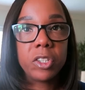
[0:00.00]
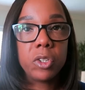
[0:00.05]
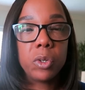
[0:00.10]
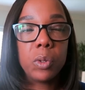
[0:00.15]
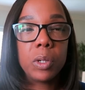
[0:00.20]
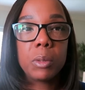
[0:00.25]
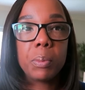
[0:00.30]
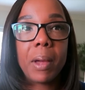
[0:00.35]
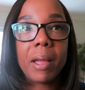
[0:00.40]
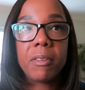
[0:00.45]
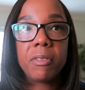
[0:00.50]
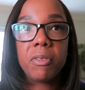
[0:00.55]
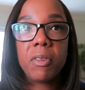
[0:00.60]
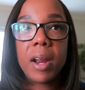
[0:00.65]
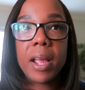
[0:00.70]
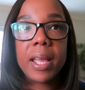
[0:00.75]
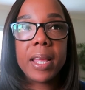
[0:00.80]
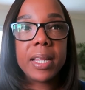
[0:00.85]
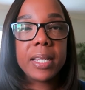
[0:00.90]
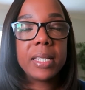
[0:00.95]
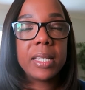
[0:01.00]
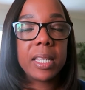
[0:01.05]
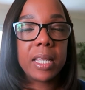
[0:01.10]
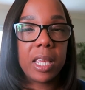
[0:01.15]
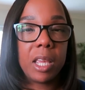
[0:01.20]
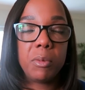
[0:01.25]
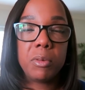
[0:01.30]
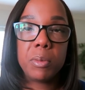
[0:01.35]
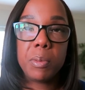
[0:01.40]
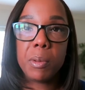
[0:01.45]
to do it with my friends. It
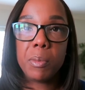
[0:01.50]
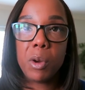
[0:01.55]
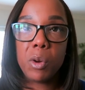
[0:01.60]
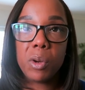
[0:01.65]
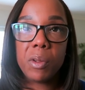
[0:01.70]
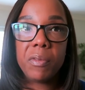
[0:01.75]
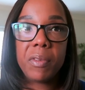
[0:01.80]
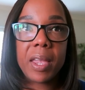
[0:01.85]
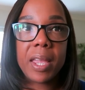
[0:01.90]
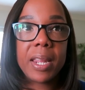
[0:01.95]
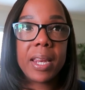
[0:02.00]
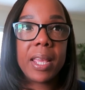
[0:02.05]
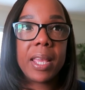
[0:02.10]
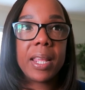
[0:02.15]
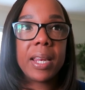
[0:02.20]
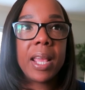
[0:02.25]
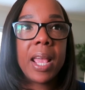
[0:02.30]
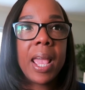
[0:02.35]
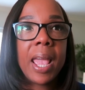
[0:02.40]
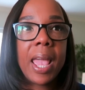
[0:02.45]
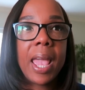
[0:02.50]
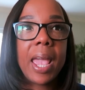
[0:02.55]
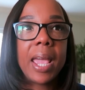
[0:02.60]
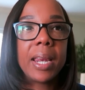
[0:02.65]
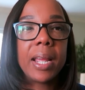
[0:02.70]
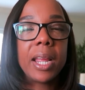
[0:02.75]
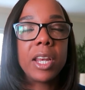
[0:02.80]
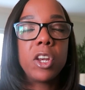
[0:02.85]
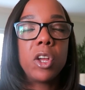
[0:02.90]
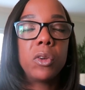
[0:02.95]
keeps me motivated.
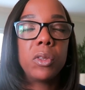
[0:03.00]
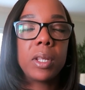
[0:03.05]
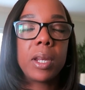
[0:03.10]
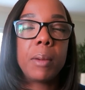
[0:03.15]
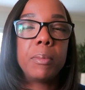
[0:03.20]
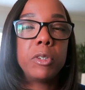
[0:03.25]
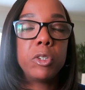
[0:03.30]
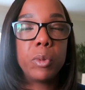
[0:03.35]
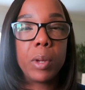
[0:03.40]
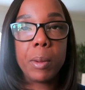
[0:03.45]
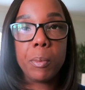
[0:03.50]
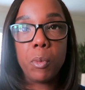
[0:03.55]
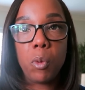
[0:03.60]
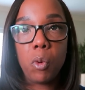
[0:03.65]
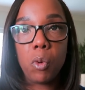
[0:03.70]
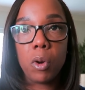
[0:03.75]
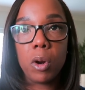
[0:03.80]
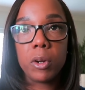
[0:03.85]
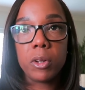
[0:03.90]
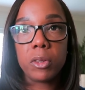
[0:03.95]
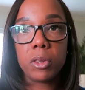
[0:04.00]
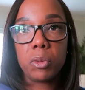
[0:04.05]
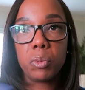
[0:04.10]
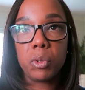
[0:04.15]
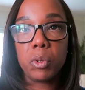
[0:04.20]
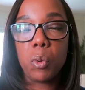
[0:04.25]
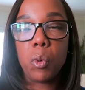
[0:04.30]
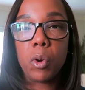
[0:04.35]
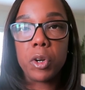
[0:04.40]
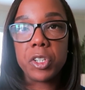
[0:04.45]
And I know that I'm doing more
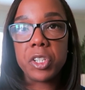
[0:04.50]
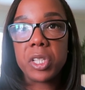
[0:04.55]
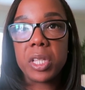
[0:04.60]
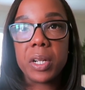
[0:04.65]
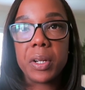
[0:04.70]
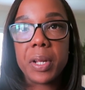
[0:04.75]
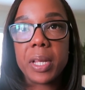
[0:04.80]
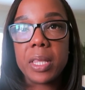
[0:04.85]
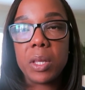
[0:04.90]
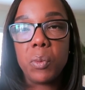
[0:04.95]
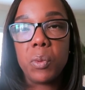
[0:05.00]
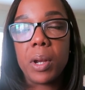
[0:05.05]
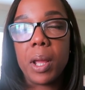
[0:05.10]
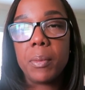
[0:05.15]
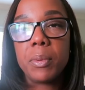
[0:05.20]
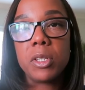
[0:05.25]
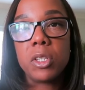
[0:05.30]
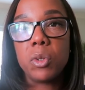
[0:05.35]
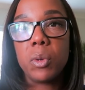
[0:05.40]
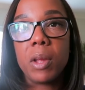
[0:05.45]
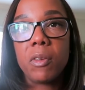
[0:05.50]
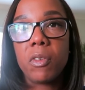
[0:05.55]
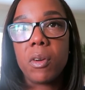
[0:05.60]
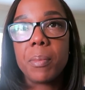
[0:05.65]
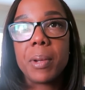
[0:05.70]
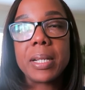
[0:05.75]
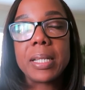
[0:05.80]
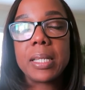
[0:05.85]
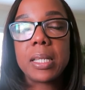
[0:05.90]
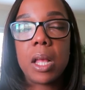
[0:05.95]
through Orange Theory than what I was doing for
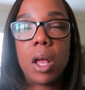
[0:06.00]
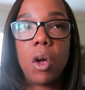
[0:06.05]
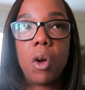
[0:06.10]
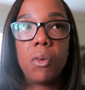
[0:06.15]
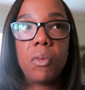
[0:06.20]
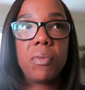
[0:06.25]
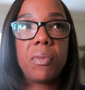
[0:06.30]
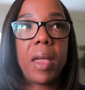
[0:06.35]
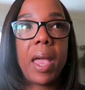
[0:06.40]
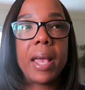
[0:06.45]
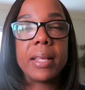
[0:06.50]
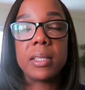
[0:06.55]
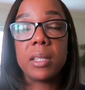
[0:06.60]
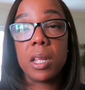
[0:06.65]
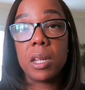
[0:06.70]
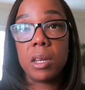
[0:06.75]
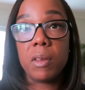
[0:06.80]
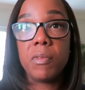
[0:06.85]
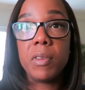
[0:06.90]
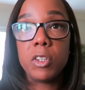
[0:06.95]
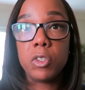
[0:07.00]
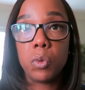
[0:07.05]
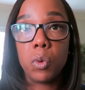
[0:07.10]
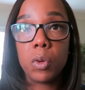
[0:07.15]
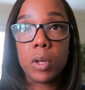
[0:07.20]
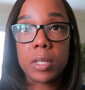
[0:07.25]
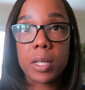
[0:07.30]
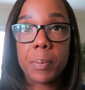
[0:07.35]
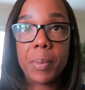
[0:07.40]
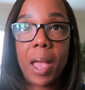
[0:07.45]
myself as an individual
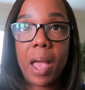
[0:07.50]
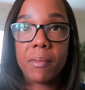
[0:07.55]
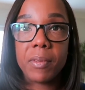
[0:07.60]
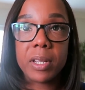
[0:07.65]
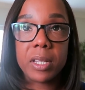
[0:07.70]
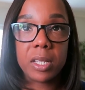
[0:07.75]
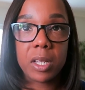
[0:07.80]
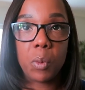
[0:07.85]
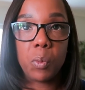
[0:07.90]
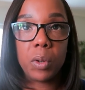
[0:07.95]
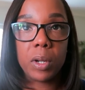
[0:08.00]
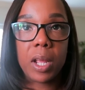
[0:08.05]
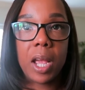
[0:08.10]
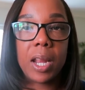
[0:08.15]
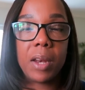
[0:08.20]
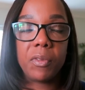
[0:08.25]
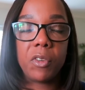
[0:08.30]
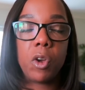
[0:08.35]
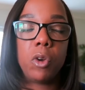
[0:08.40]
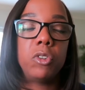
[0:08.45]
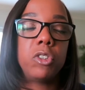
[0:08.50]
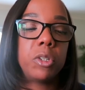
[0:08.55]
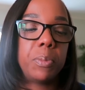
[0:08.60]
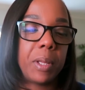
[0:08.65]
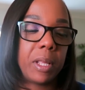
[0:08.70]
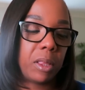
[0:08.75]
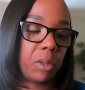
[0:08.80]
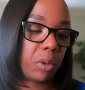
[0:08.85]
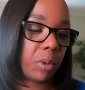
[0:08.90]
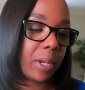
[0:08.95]
because I'm having someone kind of coach
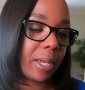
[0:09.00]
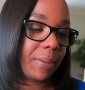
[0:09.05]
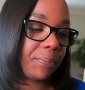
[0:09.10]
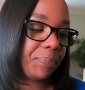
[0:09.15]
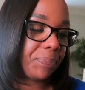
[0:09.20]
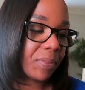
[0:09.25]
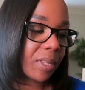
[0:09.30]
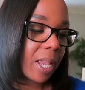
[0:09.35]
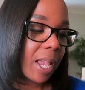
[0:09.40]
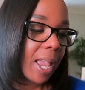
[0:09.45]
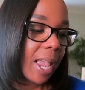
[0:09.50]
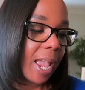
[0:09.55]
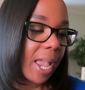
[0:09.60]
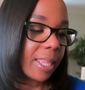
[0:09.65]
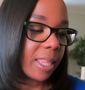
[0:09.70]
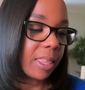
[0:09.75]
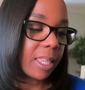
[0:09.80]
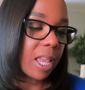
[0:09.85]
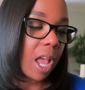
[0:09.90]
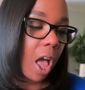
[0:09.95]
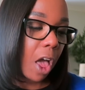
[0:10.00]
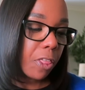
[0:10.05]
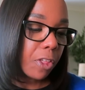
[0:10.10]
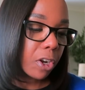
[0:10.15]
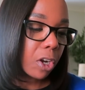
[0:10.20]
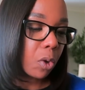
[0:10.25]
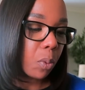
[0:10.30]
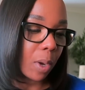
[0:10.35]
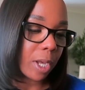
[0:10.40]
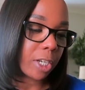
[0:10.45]
me through it. And then the
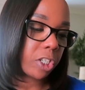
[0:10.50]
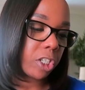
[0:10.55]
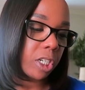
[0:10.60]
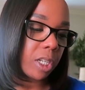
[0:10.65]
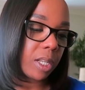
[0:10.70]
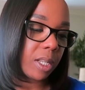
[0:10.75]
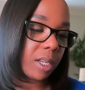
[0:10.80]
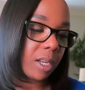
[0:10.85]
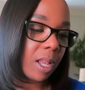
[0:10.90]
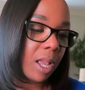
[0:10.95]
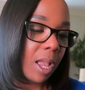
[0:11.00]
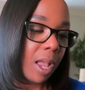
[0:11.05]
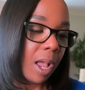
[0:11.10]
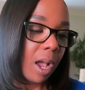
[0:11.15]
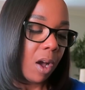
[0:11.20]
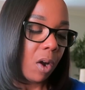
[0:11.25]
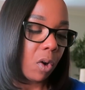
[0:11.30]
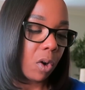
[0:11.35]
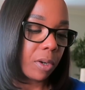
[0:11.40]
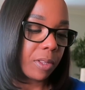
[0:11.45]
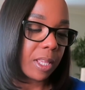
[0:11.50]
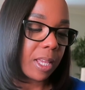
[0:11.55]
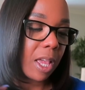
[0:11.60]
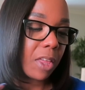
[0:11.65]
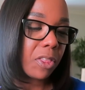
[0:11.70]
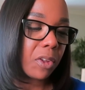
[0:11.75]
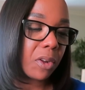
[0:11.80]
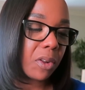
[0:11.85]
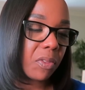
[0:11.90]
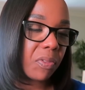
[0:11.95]
other question, or the
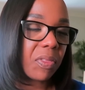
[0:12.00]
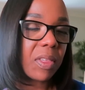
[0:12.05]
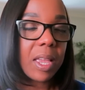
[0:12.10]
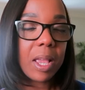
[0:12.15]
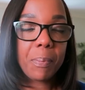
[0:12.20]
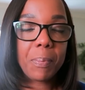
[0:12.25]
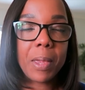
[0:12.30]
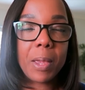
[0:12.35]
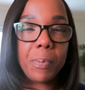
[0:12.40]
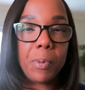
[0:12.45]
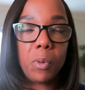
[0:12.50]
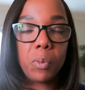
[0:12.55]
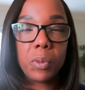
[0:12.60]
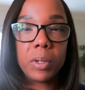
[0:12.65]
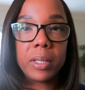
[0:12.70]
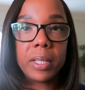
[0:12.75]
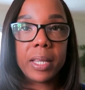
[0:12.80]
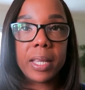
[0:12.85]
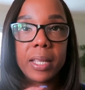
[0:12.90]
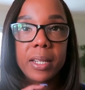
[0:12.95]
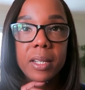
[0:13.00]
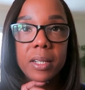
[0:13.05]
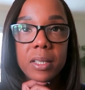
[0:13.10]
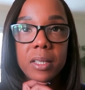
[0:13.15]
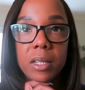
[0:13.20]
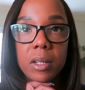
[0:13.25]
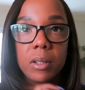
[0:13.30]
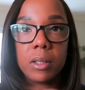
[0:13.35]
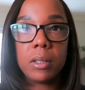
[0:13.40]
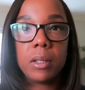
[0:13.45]
other thing people really,
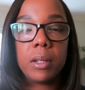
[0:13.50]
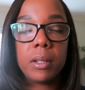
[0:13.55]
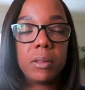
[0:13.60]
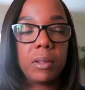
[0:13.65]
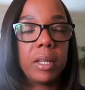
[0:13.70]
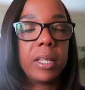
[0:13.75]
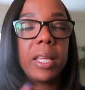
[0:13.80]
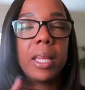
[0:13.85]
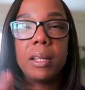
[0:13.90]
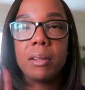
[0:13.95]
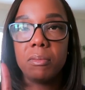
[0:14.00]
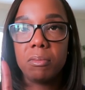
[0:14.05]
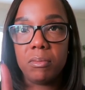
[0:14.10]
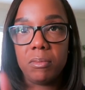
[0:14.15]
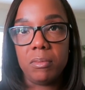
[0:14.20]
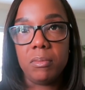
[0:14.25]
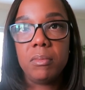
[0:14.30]
again,